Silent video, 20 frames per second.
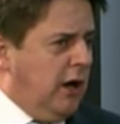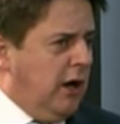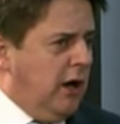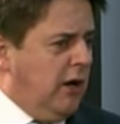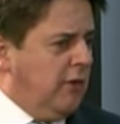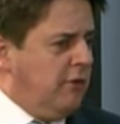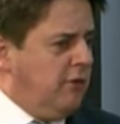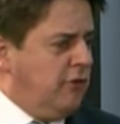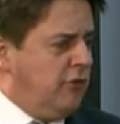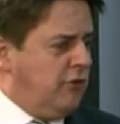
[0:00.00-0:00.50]

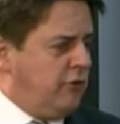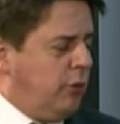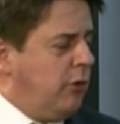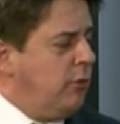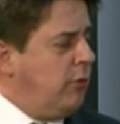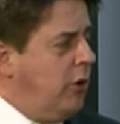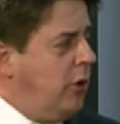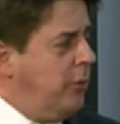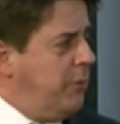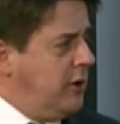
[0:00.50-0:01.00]
and we
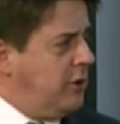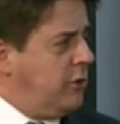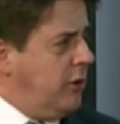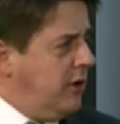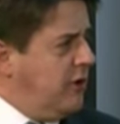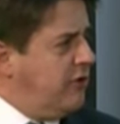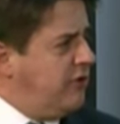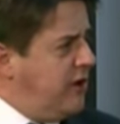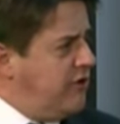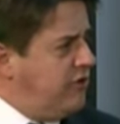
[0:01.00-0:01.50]
were lobbied quite
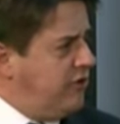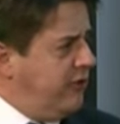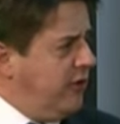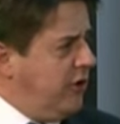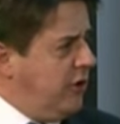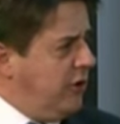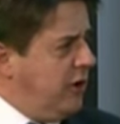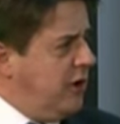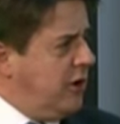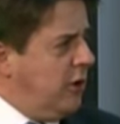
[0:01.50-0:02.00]
intensively on it.